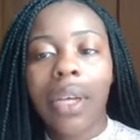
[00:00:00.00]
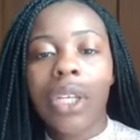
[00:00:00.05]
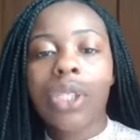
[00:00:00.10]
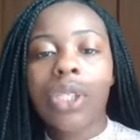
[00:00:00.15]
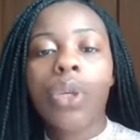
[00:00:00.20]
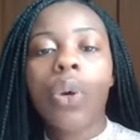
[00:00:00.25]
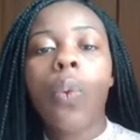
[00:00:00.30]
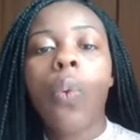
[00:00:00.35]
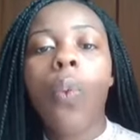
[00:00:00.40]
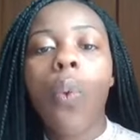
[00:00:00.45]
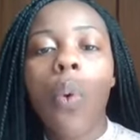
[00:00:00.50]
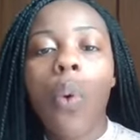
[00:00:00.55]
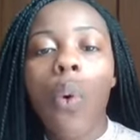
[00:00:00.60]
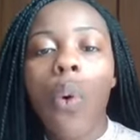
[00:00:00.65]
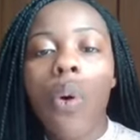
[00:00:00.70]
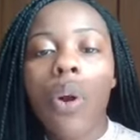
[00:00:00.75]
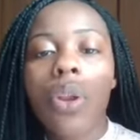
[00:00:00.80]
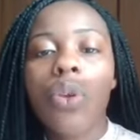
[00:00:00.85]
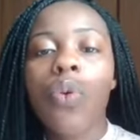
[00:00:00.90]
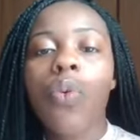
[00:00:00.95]
to
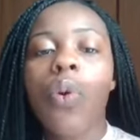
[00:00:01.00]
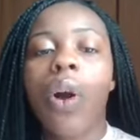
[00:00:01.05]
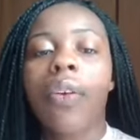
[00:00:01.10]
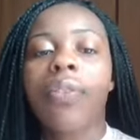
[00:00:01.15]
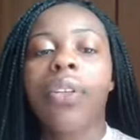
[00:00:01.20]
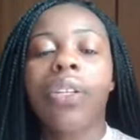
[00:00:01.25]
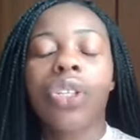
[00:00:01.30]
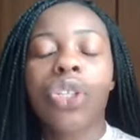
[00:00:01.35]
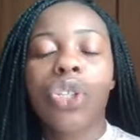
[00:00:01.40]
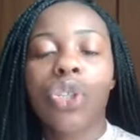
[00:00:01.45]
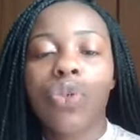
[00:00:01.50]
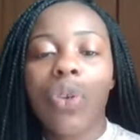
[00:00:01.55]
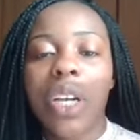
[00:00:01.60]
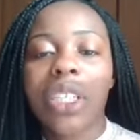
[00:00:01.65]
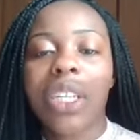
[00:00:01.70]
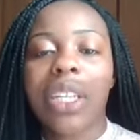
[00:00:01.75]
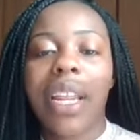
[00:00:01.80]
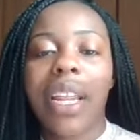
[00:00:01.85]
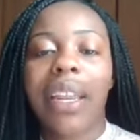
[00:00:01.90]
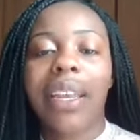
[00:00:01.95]
warn you of the
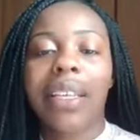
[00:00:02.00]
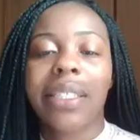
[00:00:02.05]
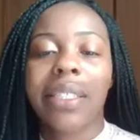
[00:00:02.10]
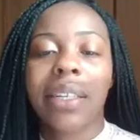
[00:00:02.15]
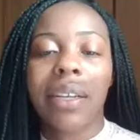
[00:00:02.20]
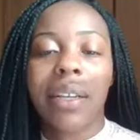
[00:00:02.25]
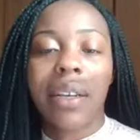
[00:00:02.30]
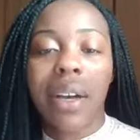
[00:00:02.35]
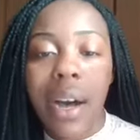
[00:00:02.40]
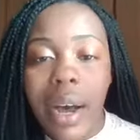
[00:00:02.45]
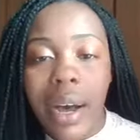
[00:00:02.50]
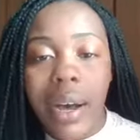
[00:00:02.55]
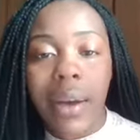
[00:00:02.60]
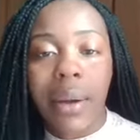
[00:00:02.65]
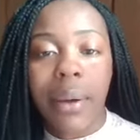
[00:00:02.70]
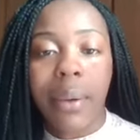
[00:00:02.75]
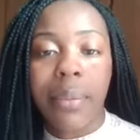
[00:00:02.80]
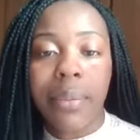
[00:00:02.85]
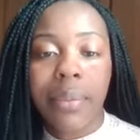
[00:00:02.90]
destruction that is to come.